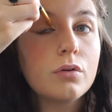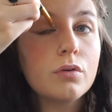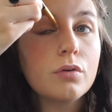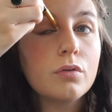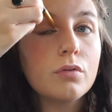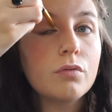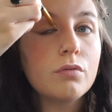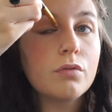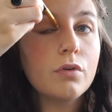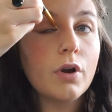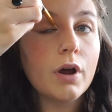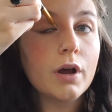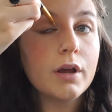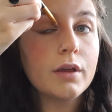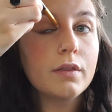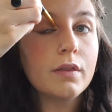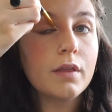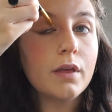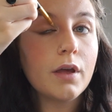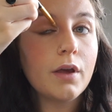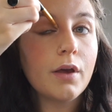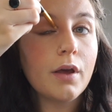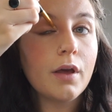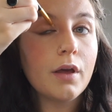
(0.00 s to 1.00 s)
right
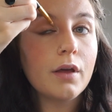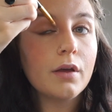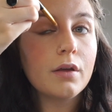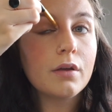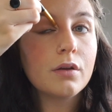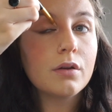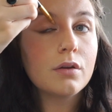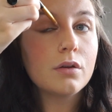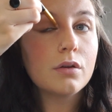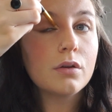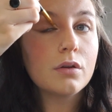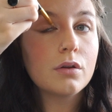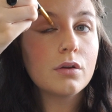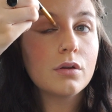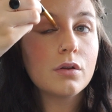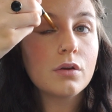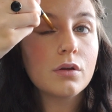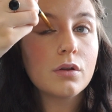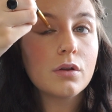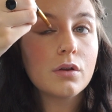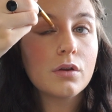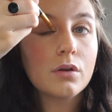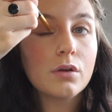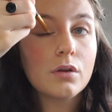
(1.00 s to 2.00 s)
there
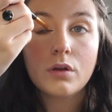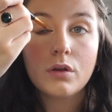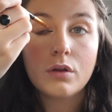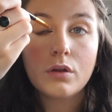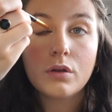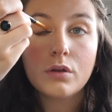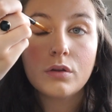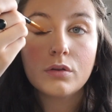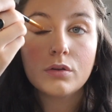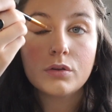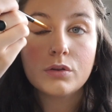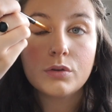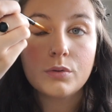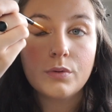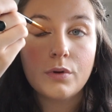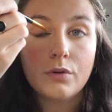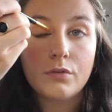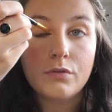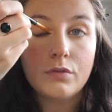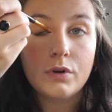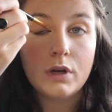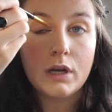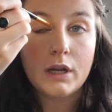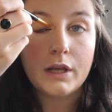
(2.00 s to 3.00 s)
so it
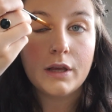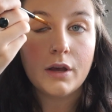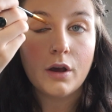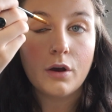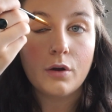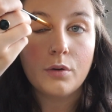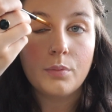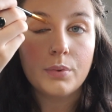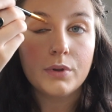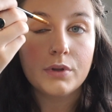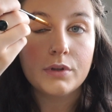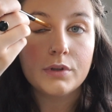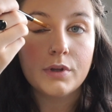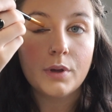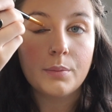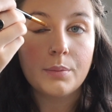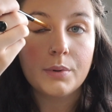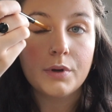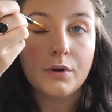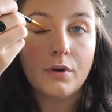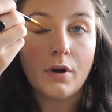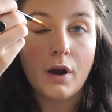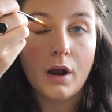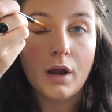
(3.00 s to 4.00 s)
really opens up
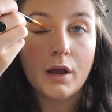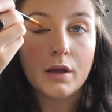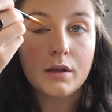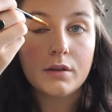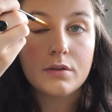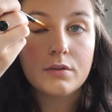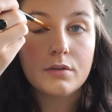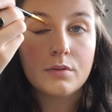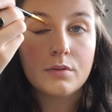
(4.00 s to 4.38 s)
your eyes.